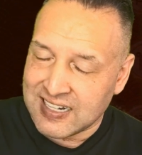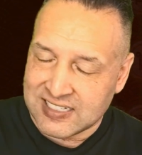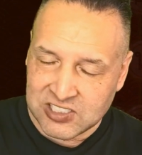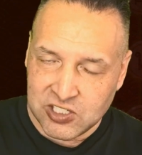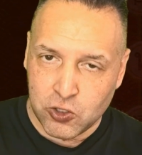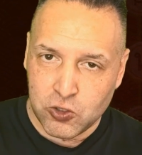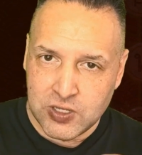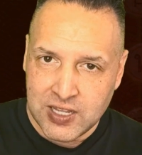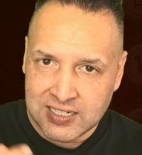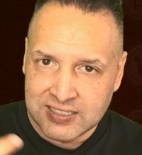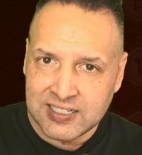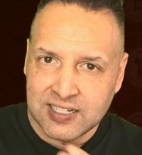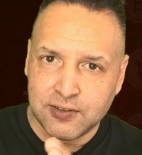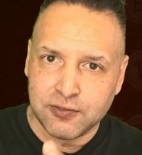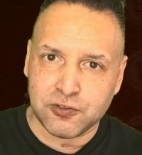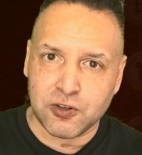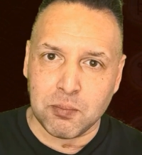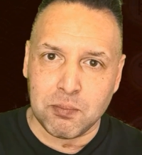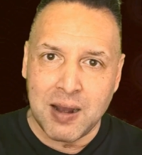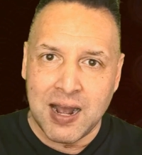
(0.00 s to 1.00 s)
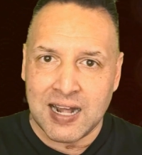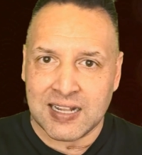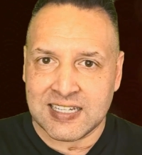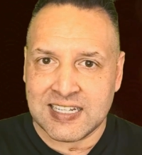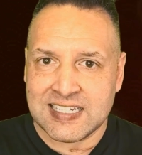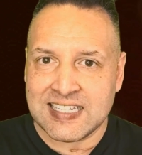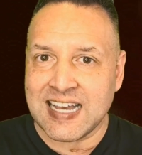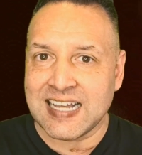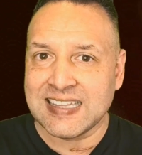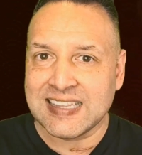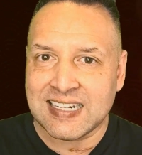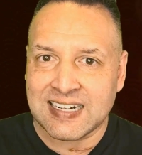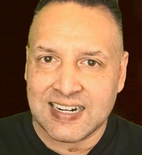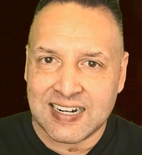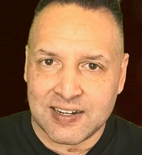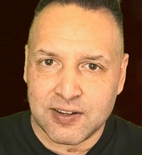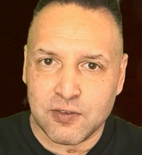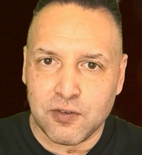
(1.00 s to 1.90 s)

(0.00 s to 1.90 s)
So yanta from Pali, yantra